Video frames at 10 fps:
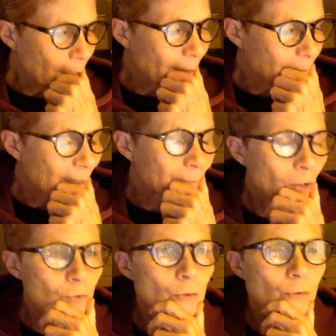I'm
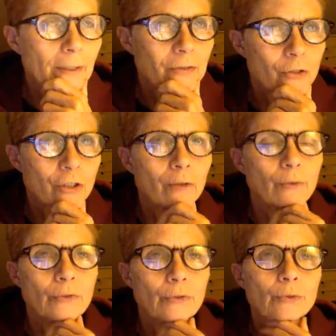also going to share
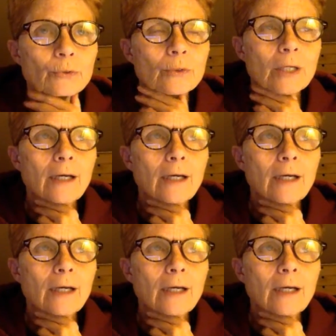with you